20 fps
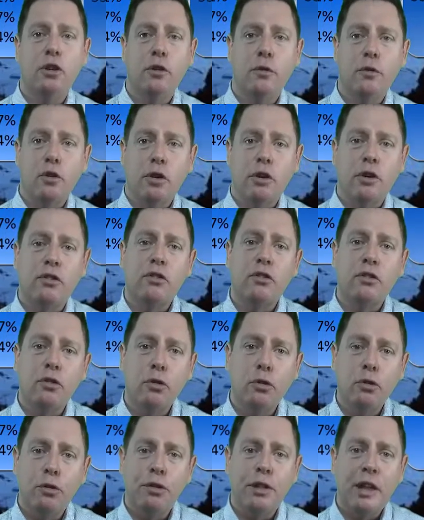you've got a
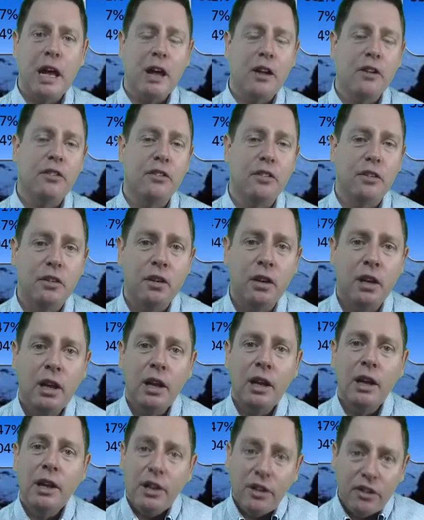
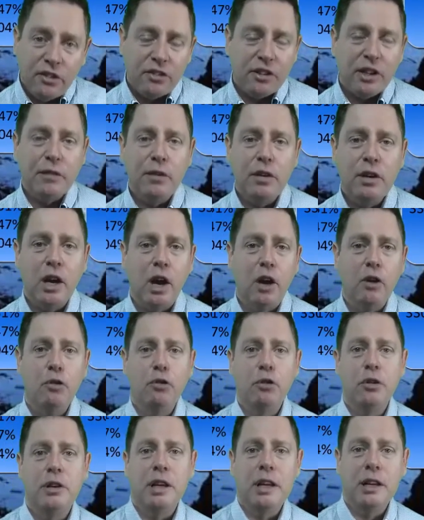
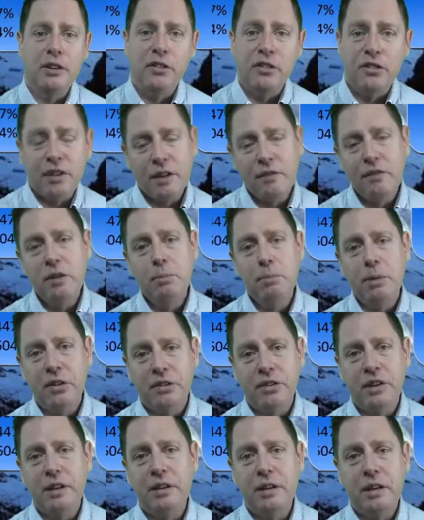
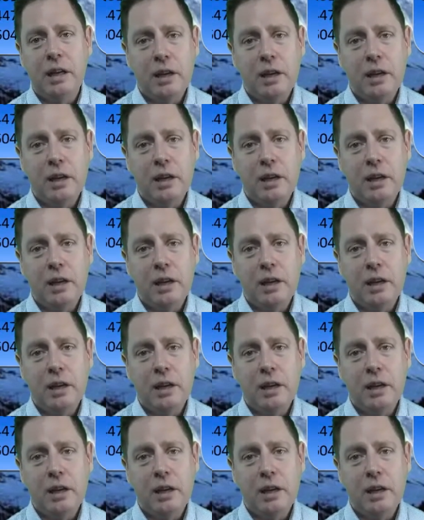2,707%